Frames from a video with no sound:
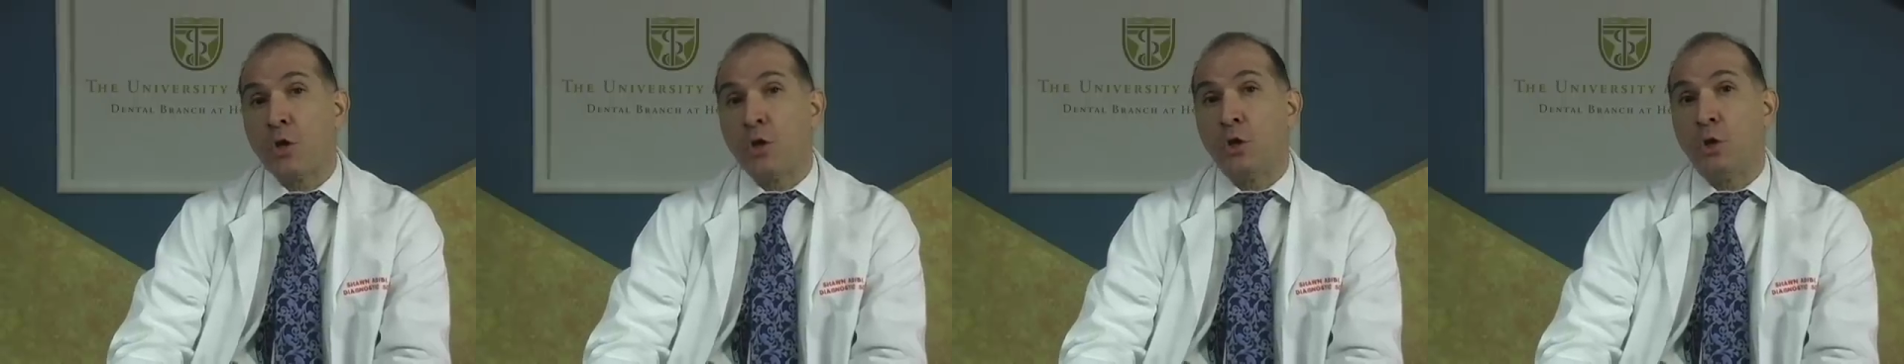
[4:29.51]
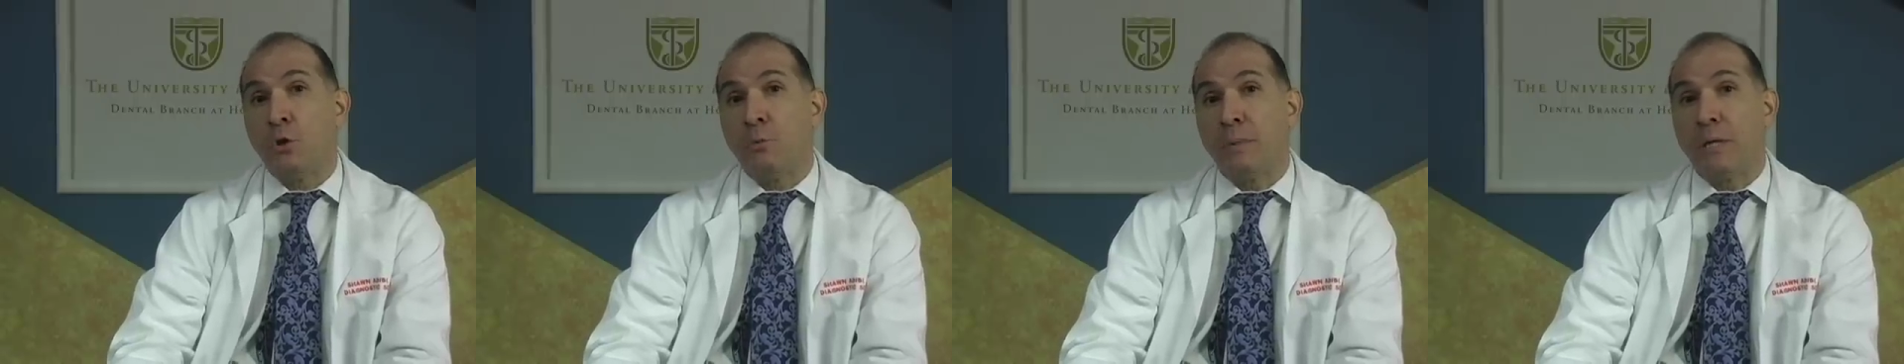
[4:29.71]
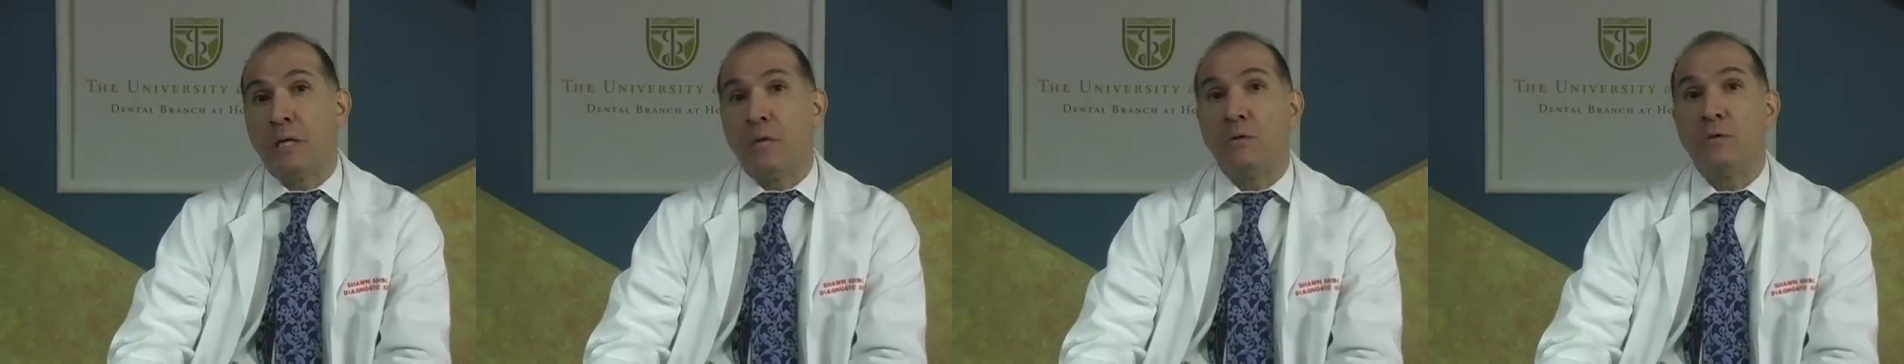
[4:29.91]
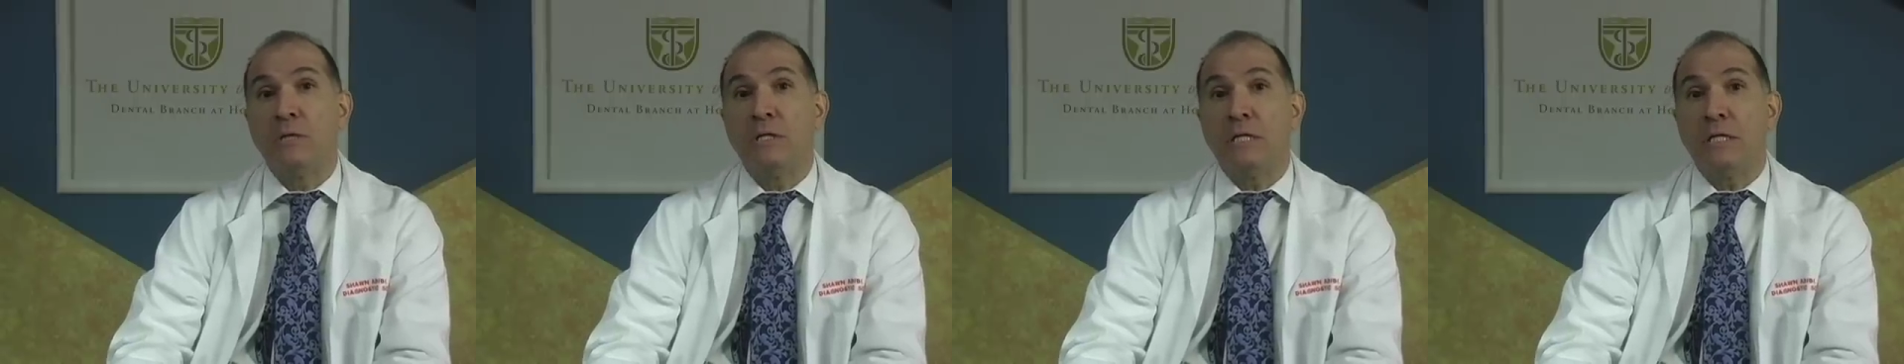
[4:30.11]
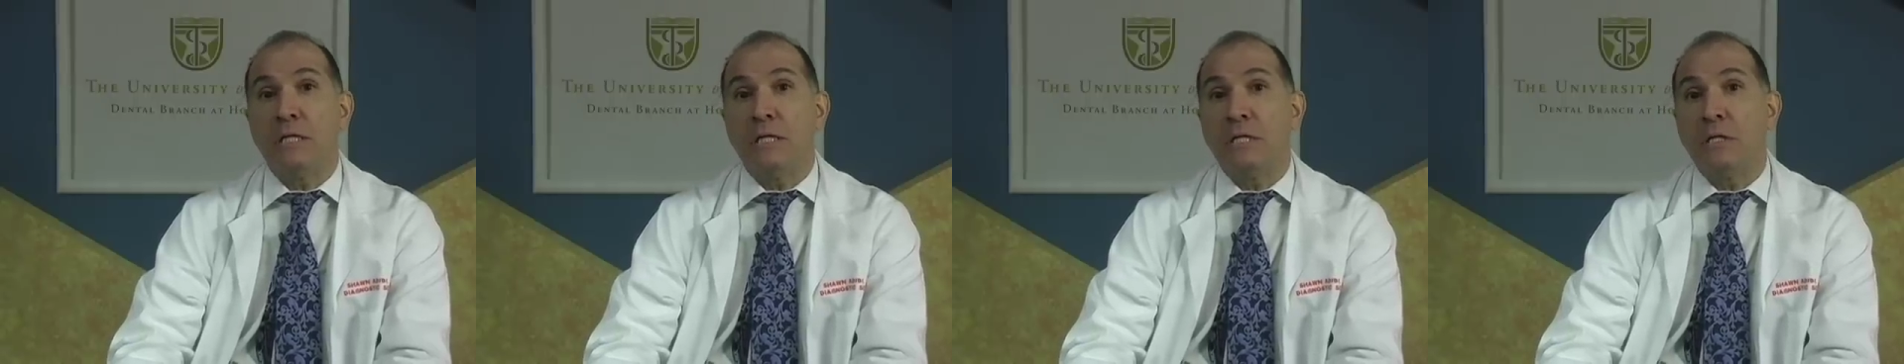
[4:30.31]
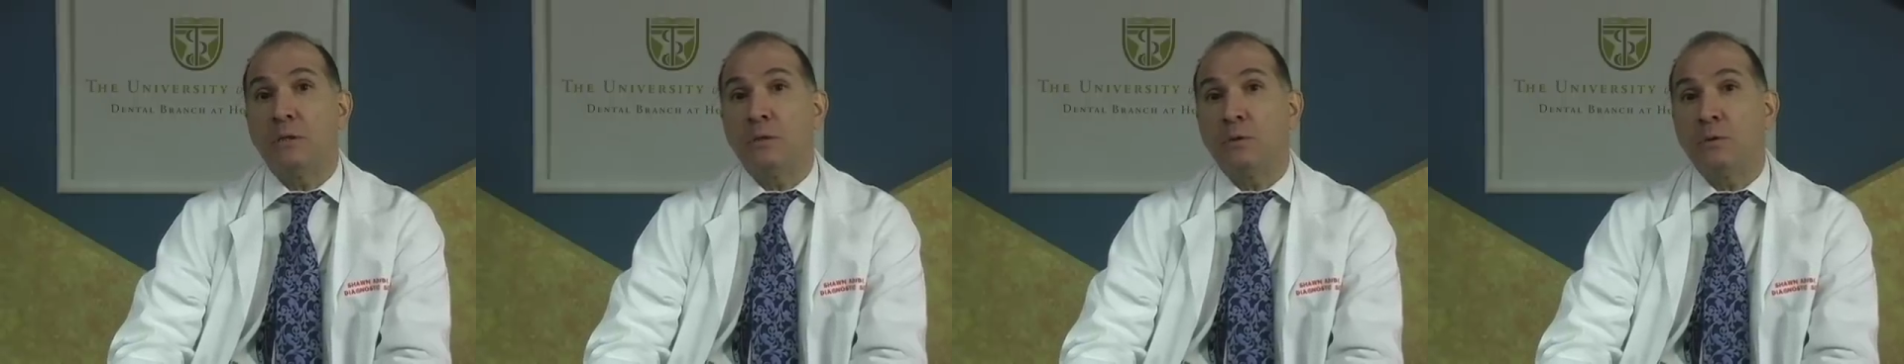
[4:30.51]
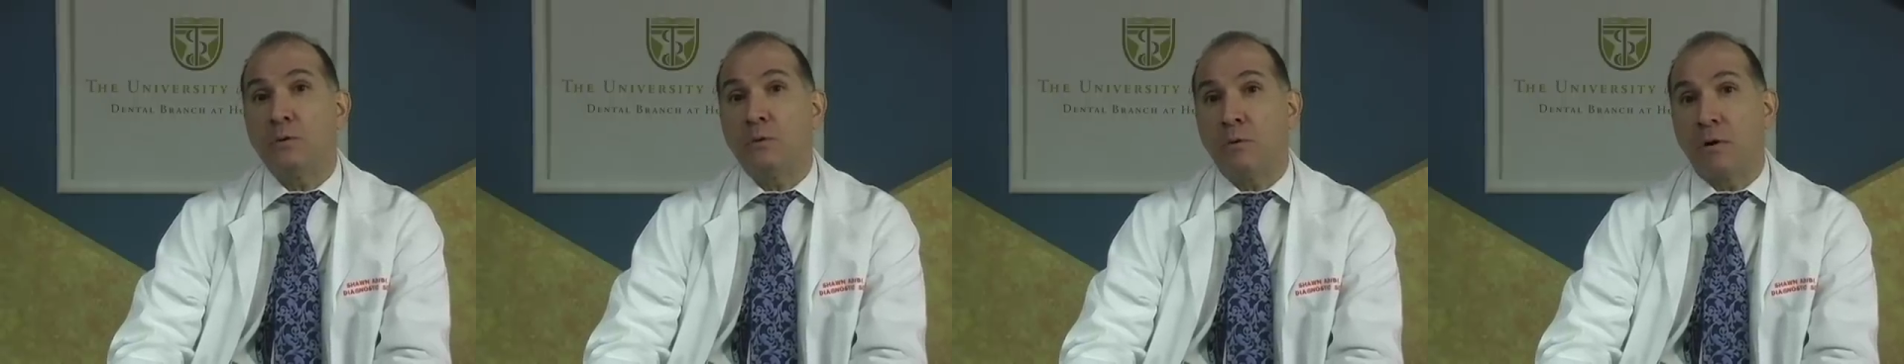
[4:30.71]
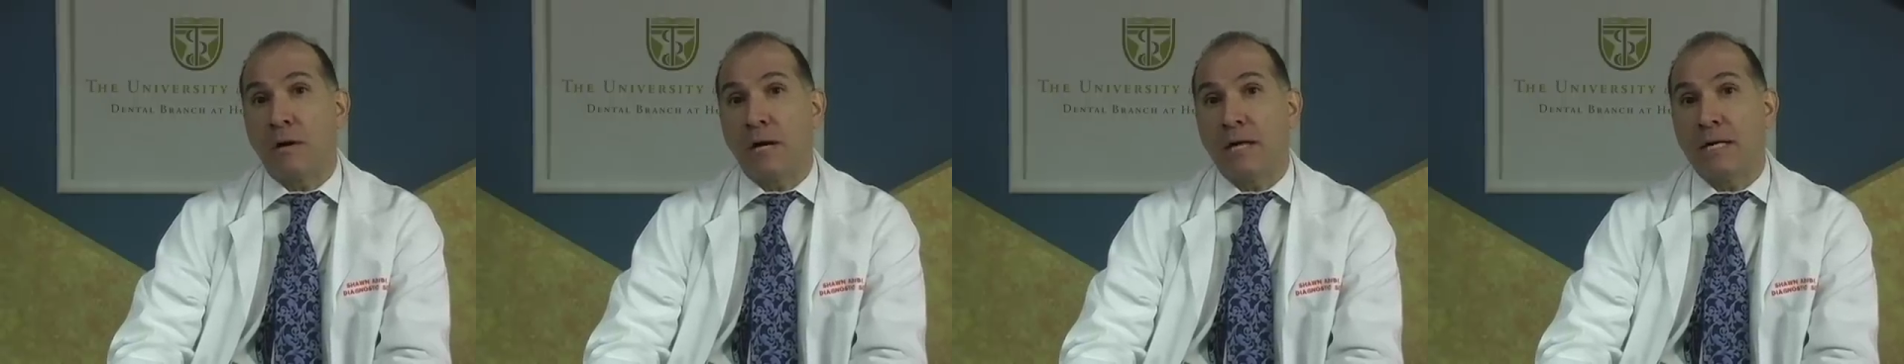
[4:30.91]
you may only need to
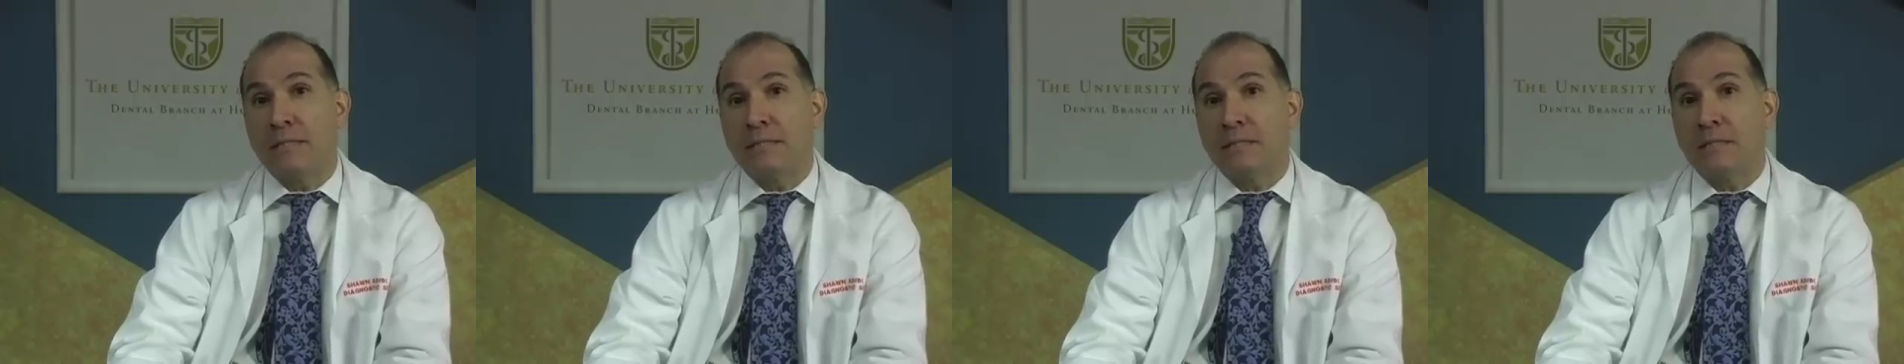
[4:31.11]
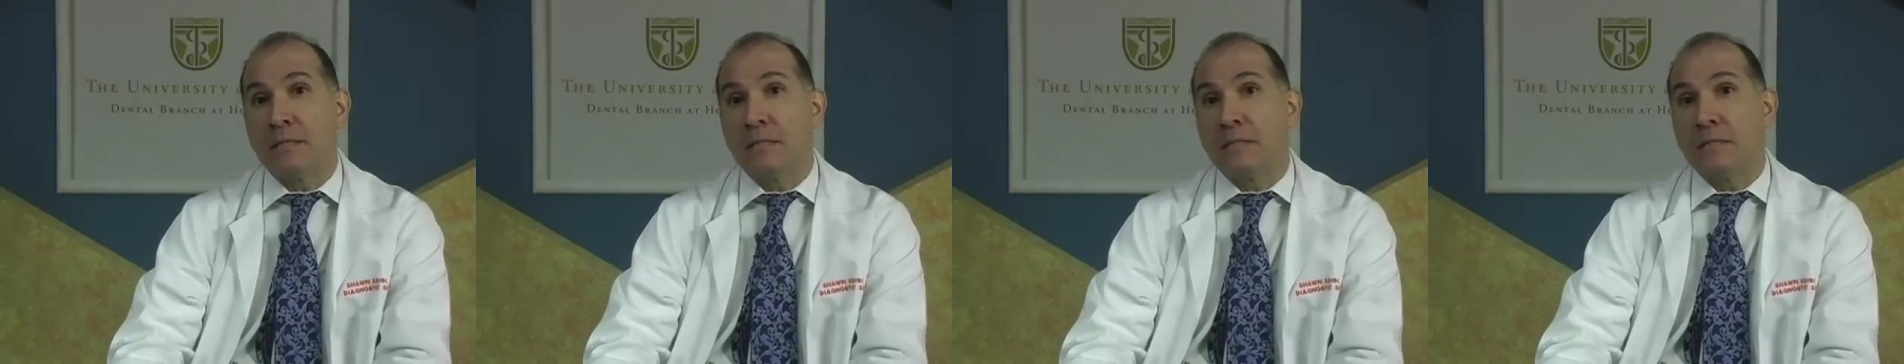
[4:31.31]
write